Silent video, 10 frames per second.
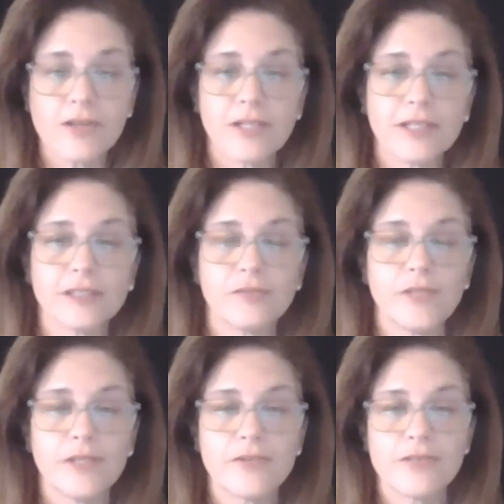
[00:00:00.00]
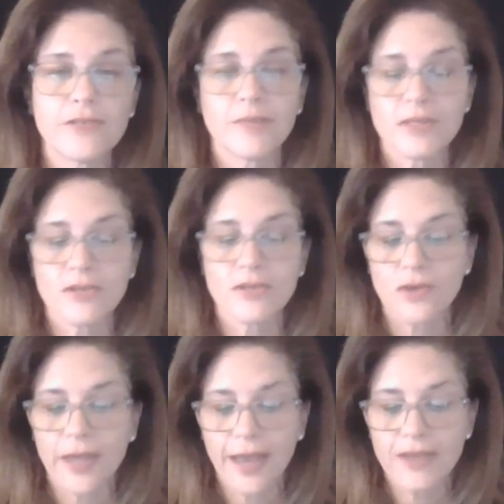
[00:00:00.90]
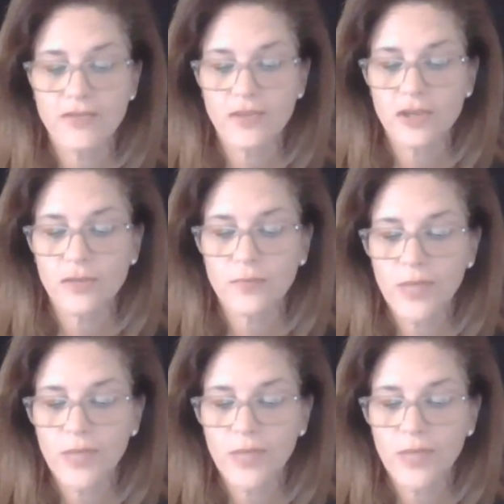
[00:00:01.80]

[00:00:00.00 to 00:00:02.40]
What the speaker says: our lesson videos that Mrs. Hoy has for you.